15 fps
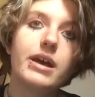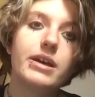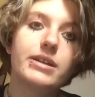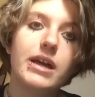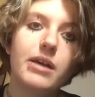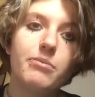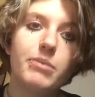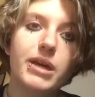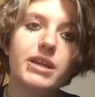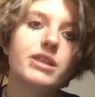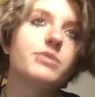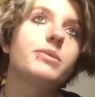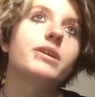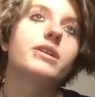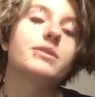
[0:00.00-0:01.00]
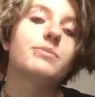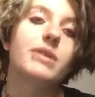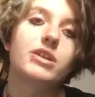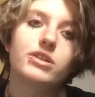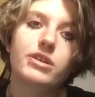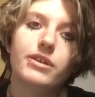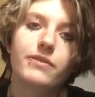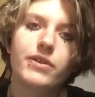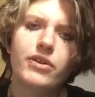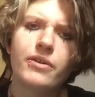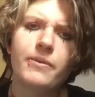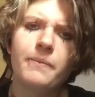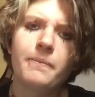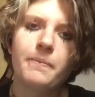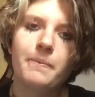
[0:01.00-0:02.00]
time management, especially if you're
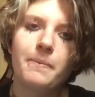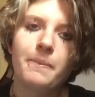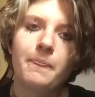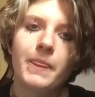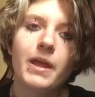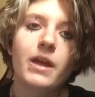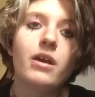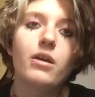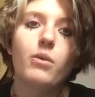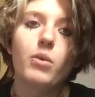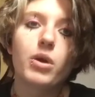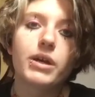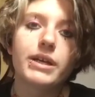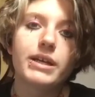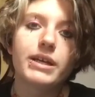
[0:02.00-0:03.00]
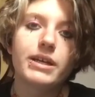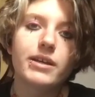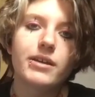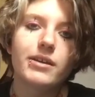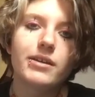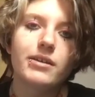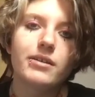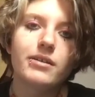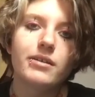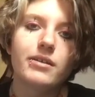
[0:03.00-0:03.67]
working.